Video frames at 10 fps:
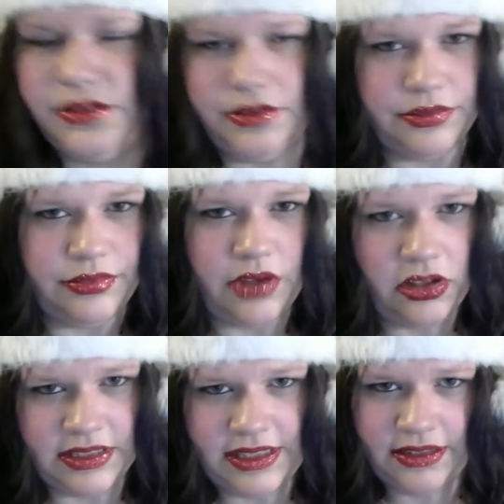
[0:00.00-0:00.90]
of
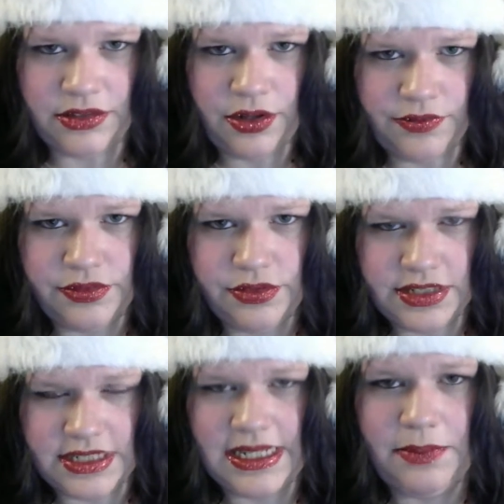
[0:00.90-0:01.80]
holidays over
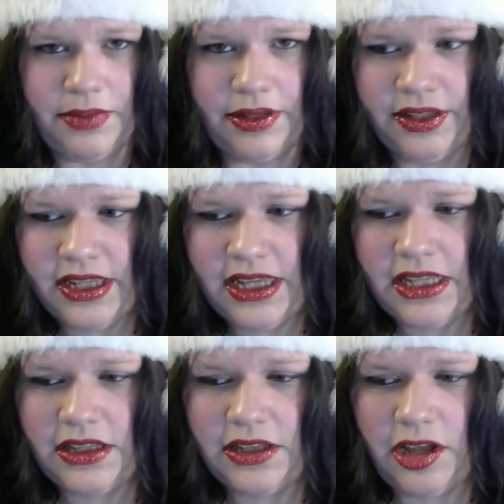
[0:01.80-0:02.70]
December,
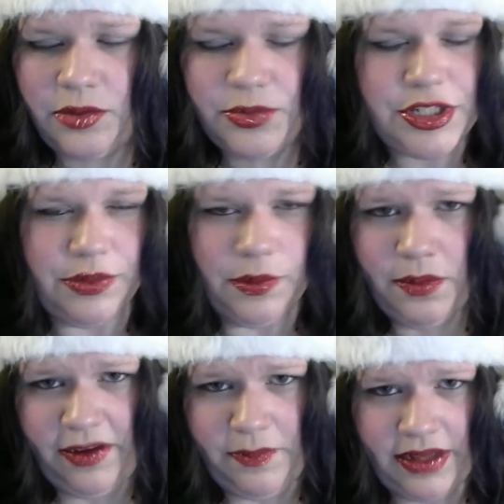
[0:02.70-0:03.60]
I wish you the
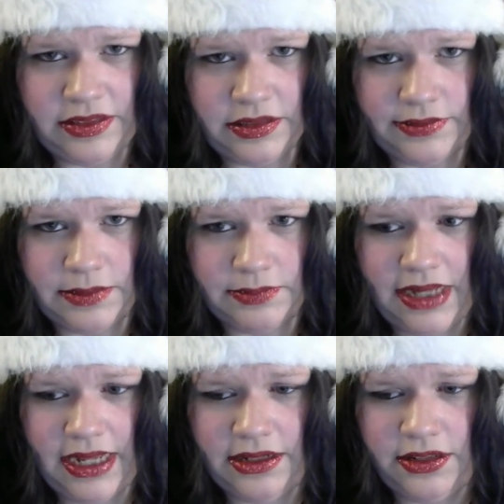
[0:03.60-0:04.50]
very best of them,
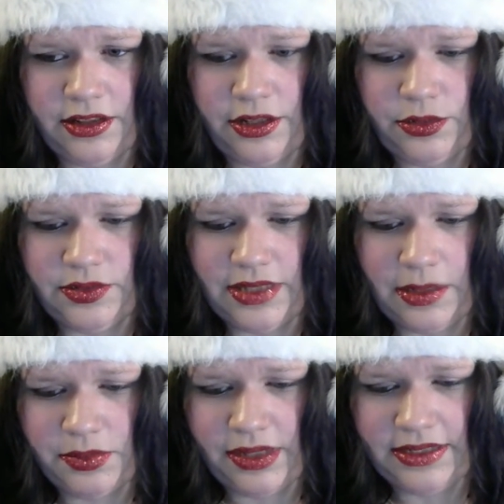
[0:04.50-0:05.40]
and that you
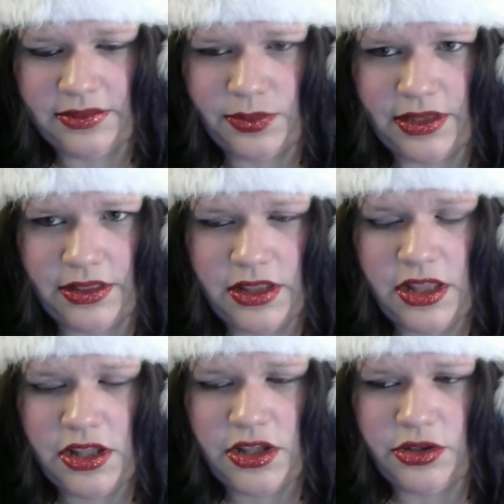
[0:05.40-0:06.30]
celebrate with
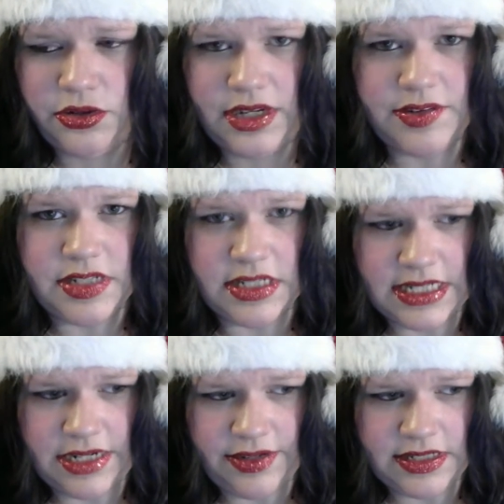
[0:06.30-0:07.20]
your nearest and
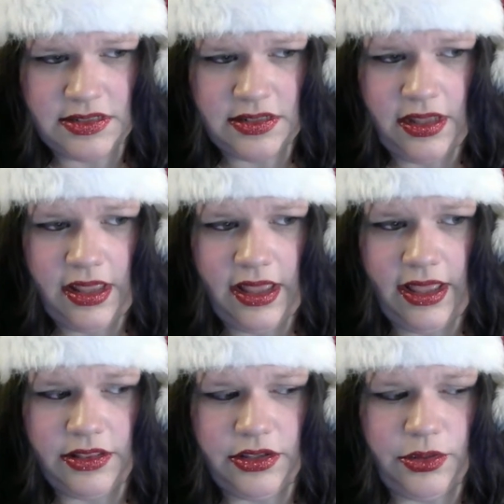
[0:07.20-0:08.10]
dearest,
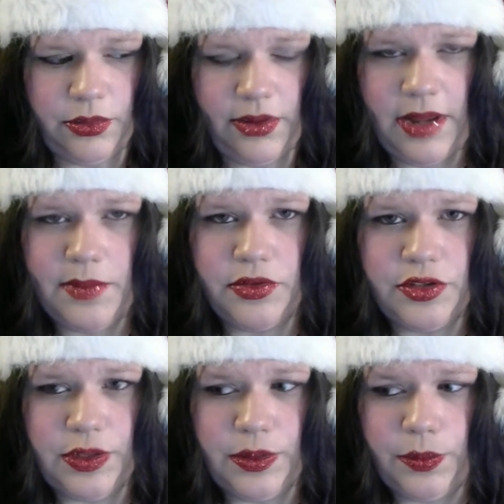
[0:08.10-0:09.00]
and that you are able
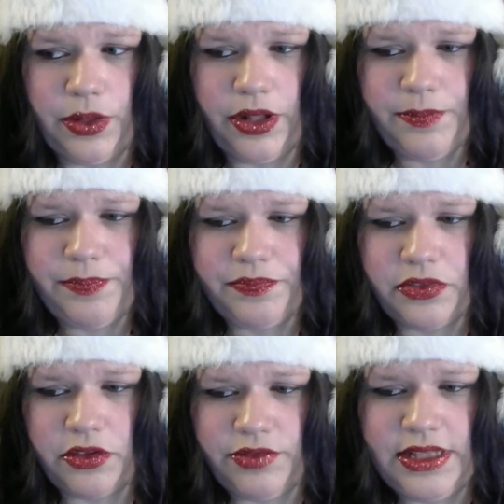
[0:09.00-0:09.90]
to
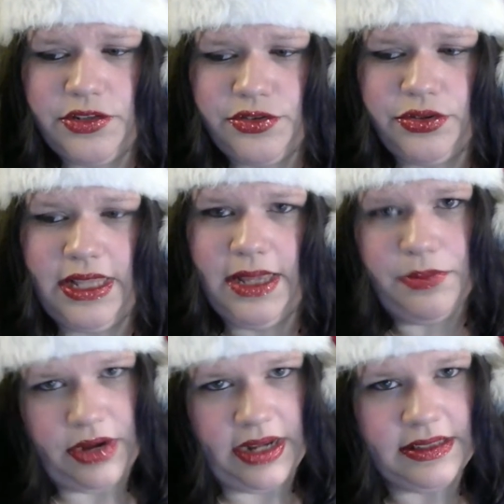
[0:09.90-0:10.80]
really truly
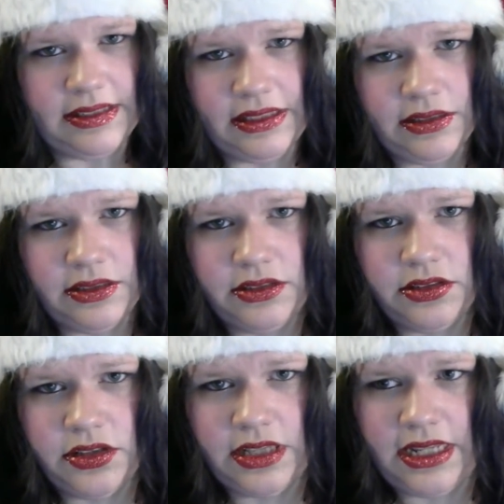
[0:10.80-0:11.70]
embrace
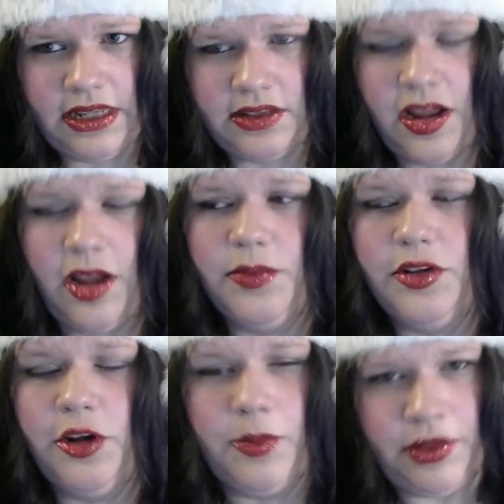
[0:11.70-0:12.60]
the times
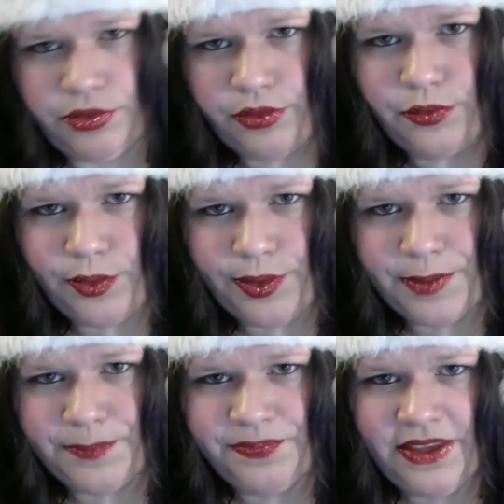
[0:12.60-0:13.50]
coming through for you.